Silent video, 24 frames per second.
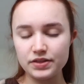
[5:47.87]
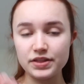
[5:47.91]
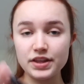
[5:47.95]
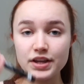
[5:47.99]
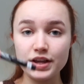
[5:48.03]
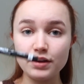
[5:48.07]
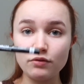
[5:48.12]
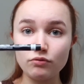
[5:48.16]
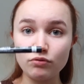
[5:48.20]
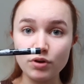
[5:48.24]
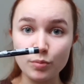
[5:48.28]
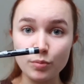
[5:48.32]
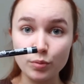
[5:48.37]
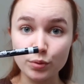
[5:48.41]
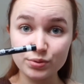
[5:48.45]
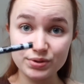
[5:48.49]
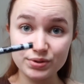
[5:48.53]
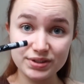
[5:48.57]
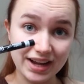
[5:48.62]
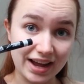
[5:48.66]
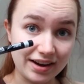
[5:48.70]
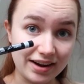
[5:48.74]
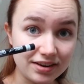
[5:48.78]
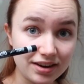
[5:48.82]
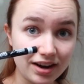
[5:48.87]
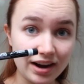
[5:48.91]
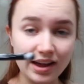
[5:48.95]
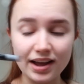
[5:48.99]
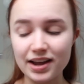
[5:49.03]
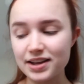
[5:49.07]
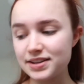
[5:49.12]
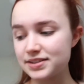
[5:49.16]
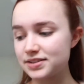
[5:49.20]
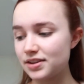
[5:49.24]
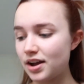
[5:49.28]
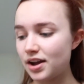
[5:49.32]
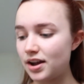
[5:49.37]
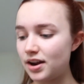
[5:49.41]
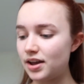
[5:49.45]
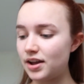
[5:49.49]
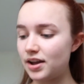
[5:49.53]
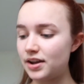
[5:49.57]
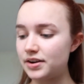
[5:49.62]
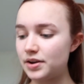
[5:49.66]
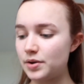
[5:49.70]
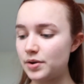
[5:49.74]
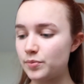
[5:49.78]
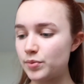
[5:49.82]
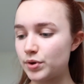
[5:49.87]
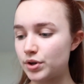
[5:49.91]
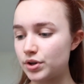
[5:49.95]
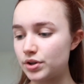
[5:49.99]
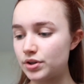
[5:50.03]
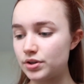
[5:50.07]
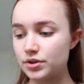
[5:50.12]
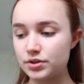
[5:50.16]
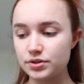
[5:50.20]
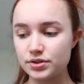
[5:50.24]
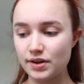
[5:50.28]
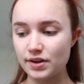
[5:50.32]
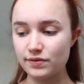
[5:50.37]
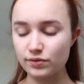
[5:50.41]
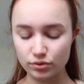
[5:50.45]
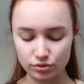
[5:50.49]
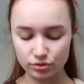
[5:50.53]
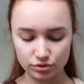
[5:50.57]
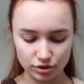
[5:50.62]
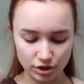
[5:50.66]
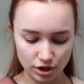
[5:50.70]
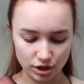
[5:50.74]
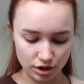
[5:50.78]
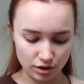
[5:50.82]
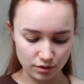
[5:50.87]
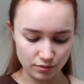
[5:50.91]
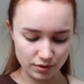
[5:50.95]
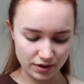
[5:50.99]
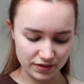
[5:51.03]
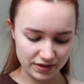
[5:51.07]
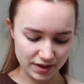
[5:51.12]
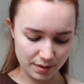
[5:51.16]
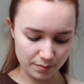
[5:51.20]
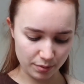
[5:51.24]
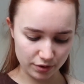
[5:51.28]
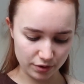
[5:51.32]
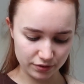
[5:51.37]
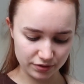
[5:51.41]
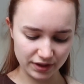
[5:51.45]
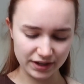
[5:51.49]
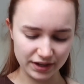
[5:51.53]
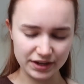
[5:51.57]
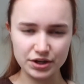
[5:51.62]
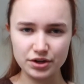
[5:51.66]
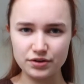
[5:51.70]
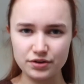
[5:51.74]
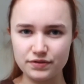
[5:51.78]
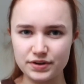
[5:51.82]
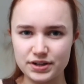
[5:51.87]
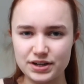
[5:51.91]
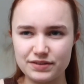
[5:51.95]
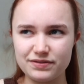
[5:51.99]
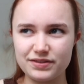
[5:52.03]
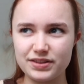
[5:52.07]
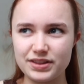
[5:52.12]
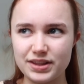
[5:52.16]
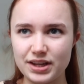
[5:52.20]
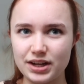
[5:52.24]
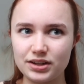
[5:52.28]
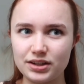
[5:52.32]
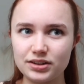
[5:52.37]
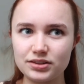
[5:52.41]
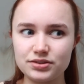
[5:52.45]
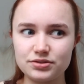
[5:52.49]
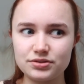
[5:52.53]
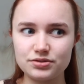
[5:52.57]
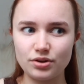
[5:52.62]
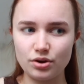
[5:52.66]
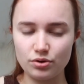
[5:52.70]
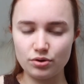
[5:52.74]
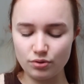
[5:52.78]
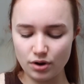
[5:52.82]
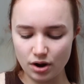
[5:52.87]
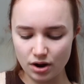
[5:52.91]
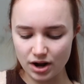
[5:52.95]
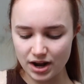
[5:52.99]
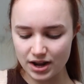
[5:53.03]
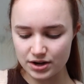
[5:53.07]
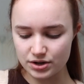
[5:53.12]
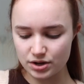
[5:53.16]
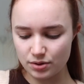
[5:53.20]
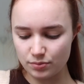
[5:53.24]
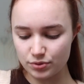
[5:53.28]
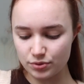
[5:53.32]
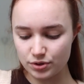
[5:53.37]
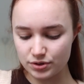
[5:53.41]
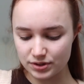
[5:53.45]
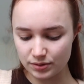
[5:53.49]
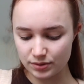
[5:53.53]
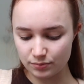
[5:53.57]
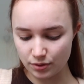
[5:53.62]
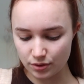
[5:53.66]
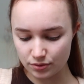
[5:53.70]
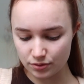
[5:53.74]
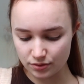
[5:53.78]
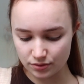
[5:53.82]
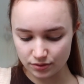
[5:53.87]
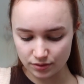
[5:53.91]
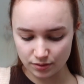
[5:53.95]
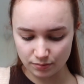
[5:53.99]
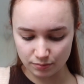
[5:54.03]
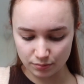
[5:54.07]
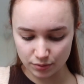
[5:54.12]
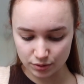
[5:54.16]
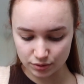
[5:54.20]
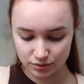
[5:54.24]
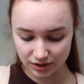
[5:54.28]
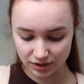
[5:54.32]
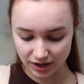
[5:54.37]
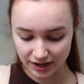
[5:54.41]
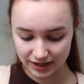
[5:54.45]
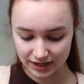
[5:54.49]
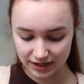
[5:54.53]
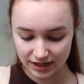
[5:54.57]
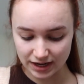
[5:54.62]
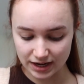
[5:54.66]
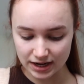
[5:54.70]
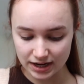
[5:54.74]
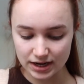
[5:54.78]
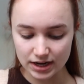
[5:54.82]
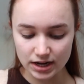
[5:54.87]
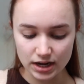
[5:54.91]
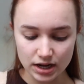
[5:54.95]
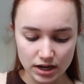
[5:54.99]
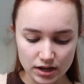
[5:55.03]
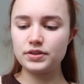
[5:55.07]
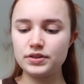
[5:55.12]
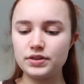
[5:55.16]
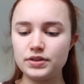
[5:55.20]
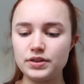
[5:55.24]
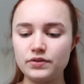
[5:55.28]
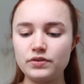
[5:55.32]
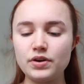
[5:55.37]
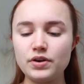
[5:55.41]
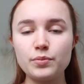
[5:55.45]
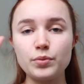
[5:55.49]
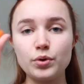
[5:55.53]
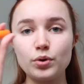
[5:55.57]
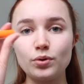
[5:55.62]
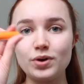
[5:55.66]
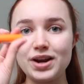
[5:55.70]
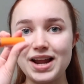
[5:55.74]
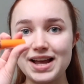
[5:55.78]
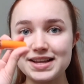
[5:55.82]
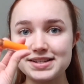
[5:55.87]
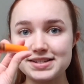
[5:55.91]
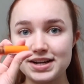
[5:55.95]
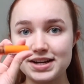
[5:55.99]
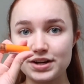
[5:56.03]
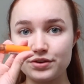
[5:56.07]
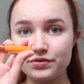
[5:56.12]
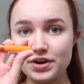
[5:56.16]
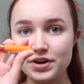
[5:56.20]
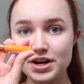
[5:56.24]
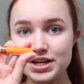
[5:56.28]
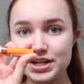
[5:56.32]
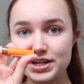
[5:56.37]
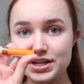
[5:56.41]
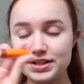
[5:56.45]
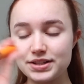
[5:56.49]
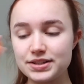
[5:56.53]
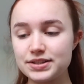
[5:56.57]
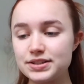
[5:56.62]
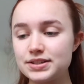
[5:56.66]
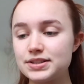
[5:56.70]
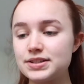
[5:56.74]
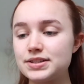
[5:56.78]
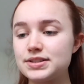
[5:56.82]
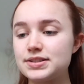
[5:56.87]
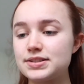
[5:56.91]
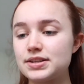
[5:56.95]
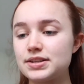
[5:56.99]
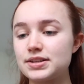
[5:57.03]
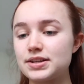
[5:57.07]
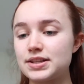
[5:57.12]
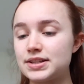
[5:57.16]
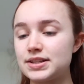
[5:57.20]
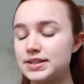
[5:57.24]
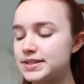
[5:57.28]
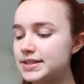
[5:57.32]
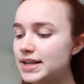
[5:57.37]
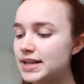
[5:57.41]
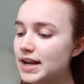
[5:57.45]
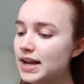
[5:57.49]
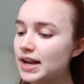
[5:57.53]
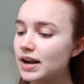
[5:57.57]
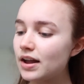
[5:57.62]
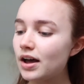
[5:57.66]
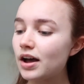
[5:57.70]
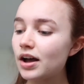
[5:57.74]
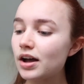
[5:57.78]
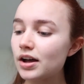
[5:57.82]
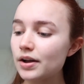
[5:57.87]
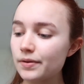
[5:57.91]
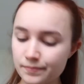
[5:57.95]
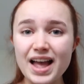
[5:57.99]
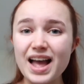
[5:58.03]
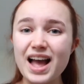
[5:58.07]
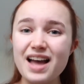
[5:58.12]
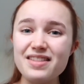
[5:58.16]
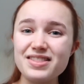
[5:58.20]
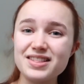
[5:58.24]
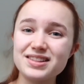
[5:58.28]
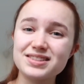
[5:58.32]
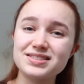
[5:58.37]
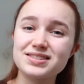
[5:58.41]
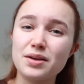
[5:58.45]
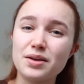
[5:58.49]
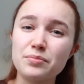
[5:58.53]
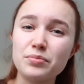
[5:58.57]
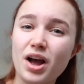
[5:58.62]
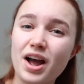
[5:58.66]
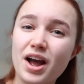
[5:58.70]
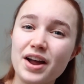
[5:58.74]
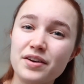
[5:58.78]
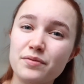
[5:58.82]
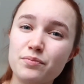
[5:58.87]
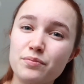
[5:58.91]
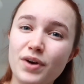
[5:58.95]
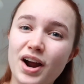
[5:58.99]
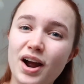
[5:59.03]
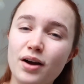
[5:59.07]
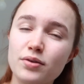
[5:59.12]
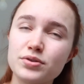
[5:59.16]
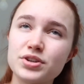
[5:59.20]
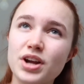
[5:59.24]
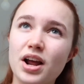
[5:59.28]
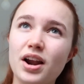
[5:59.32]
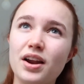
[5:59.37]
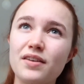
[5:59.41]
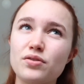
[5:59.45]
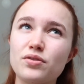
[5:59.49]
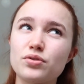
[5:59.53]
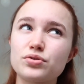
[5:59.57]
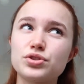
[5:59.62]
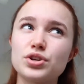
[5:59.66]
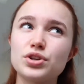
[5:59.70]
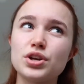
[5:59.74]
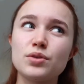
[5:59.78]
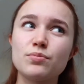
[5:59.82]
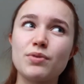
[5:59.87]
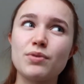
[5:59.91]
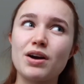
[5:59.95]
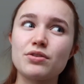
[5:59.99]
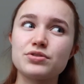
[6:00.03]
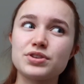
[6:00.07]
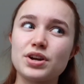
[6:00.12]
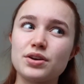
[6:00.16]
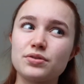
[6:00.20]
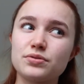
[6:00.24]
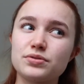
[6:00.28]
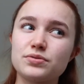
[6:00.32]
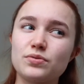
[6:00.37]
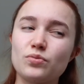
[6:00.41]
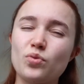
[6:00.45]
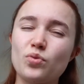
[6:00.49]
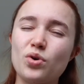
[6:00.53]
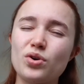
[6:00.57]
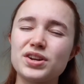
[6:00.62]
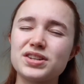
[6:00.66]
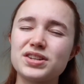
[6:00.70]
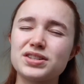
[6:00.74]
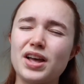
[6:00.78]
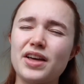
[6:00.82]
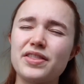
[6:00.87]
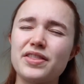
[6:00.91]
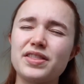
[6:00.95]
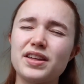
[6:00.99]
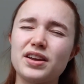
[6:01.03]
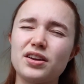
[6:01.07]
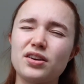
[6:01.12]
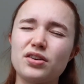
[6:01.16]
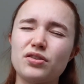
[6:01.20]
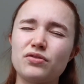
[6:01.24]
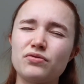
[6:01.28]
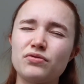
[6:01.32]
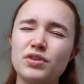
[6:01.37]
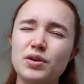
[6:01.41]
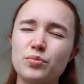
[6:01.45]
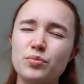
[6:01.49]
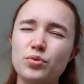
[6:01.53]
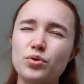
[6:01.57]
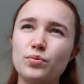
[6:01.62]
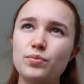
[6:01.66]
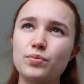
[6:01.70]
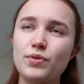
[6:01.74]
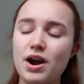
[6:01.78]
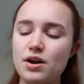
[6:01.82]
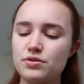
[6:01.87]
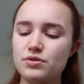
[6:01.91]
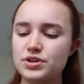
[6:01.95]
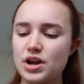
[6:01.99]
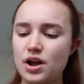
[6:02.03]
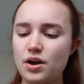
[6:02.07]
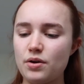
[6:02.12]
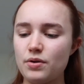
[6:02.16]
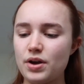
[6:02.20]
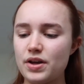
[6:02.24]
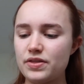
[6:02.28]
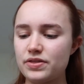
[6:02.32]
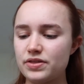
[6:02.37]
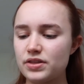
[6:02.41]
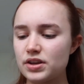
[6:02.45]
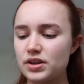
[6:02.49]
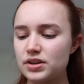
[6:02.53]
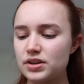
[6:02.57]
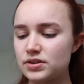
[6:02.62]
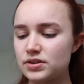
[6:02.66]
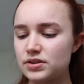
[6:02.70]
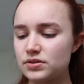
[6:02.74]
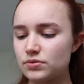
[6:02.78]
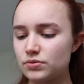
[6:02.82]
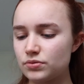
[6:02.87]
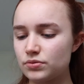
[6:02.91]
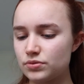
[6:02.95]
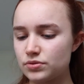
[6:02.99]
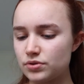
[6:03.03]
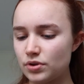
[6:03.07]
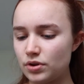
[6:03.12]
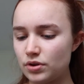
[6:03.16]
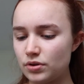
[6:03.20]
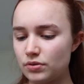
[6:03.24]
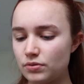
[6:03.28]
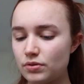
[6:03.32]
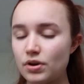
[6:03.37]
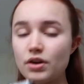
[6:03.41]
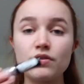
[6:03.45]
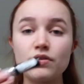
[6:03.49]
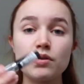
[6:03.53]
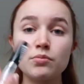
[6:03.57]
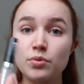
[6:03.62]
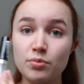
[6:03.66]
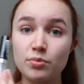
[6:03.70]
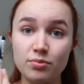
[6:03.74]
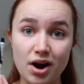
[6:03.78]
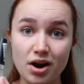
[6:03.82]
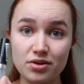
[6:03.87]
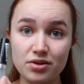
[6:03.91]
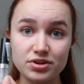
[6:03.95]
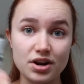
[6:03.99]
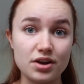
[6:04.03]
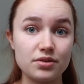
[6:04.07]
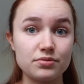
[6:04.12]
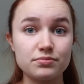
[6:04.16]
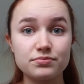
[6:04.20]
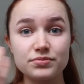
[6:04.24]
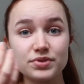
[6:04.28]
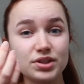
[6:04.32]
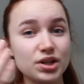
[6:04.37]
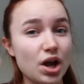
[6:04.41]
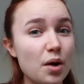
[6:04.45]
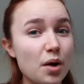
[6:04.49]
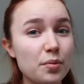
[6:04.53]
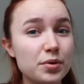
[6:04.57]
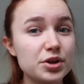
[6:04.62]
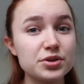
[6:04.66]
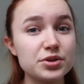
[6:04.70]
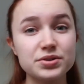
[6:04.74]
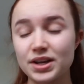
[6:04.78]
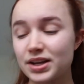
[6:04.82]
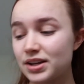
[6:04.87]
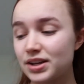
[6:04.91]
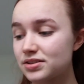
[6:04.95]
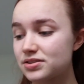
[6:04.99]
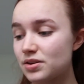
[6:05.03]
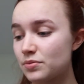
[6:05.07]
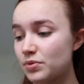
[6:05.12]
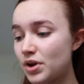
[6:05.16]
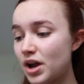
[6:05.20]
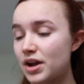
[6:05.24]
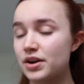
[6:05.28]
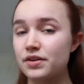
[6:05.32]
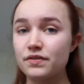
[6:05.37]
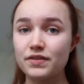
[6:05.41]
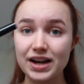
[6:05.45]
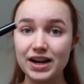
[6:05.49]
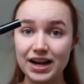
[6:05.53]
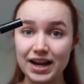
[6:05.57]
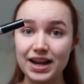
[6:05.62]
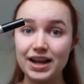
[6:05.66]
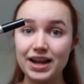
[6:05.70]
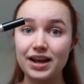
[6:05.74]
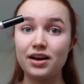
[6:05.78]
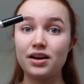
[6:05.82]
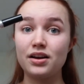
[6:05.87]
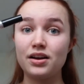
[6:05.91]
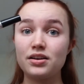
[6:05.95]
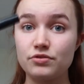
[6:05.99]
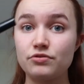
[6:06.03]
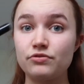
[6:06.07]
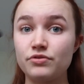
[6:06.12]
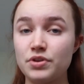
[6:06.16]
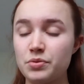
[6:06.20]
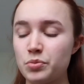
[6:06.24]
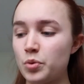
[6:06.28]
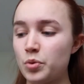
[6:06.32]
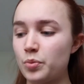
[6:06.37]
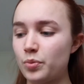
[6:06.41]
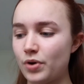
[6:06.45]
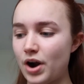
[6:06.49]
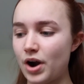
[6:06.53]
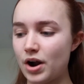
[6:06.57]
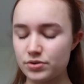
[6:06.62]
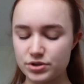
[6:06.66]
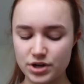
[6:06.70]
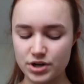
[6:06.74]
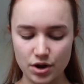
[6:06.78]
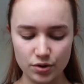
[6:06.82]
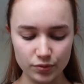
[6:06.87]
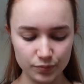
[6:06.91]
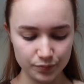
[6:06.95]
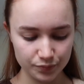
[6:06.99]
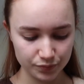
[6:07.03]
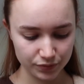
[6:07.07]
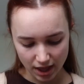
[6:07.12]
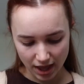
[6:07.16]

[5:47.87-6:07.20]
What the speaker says: the Rimmel Scandalize eyeliner, because I've got two and they're both like good for different things, so I'll end up using both of them most likely. The Rimmel Lasting Radiance Concealer, and some kind of brow gel. I've got two brow gels. One is, I think, a Rimmel brow gel, and is also a Rimmel brow gel. So I'll be using some kind of clear Rimmel brow gel.